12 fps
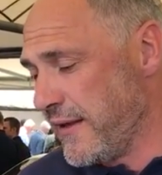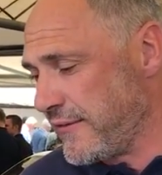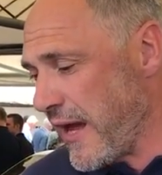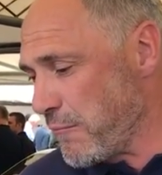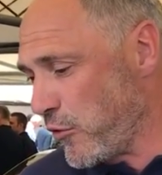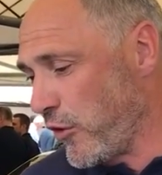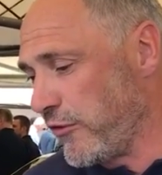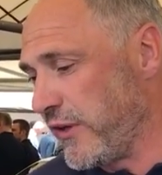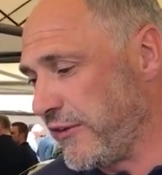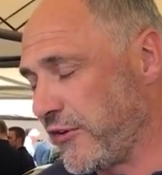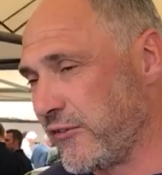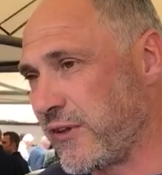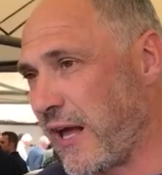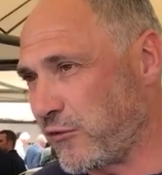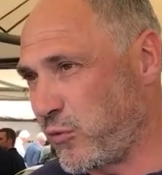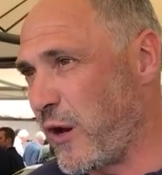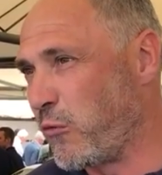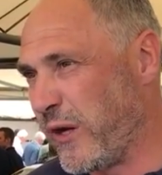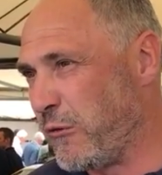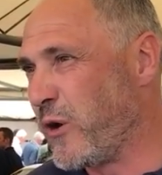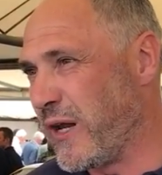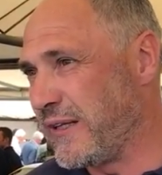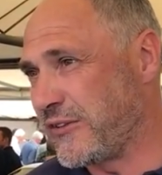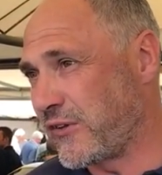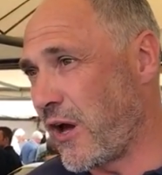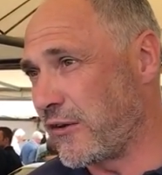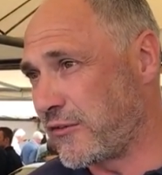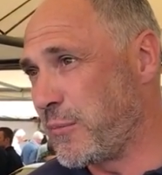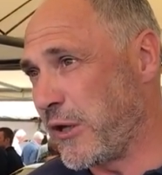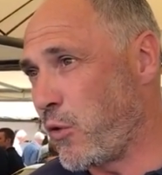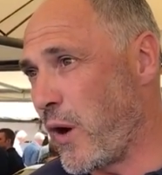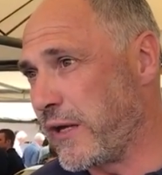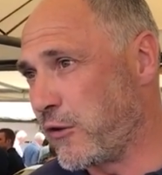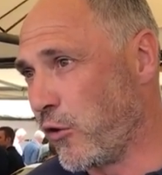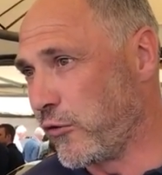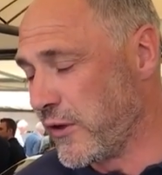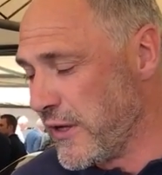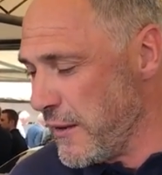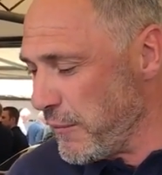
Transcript: damp conditions, that's where we really start to be quite good